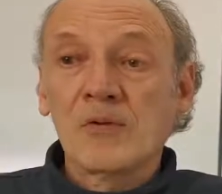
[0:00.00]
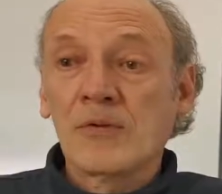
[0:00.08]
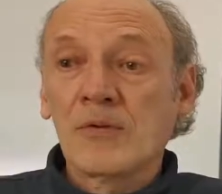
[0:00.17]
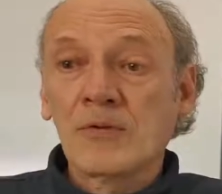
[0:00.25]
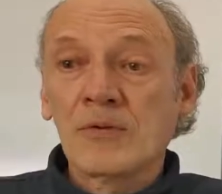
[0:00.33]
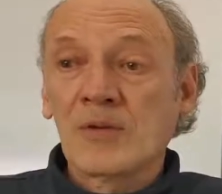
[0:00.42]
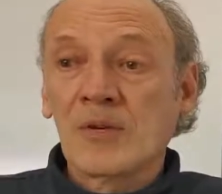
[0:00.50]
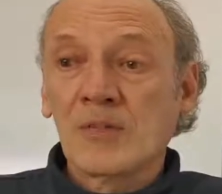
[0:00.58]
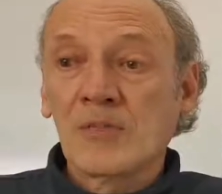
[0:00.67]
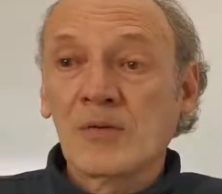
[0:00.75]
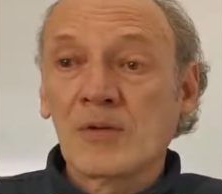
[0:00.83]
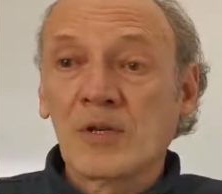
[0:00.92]
the long
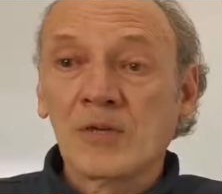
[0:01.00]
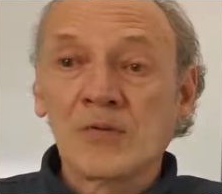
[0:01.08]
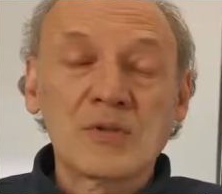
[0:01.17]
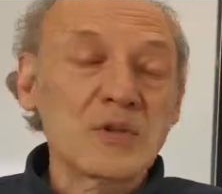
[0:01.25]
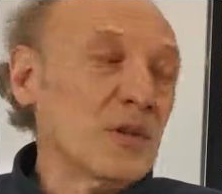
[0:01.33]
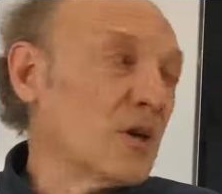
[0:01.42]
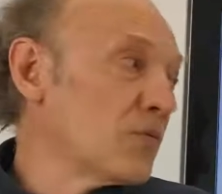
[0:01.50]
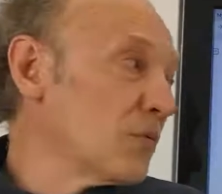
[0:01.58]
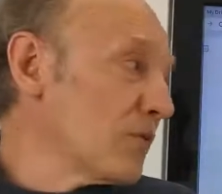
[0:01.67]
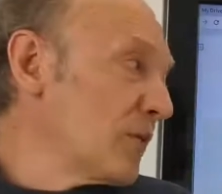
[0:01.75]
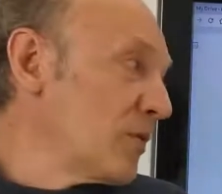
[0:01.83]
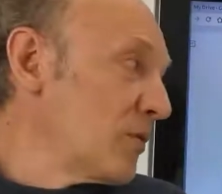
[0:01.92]
time you cannot deny
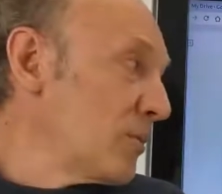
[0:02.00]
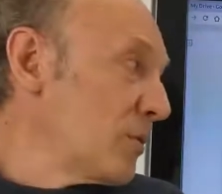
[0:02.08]
physics